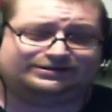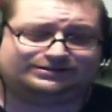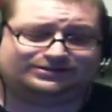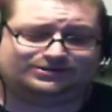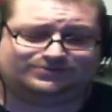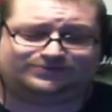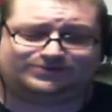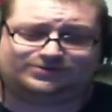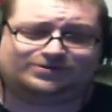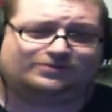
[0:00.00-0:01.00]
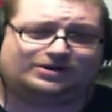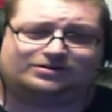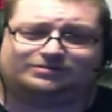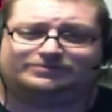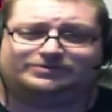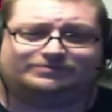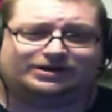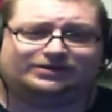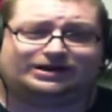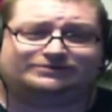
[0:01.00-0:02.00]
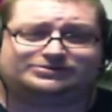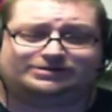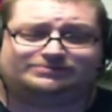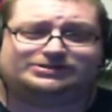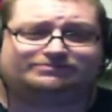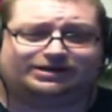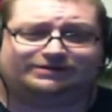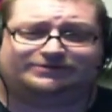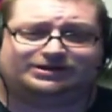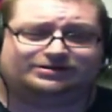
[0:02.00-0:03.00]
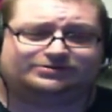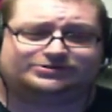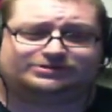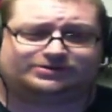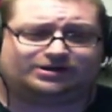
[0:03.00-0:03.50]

you are welcome to my live streams and my videos.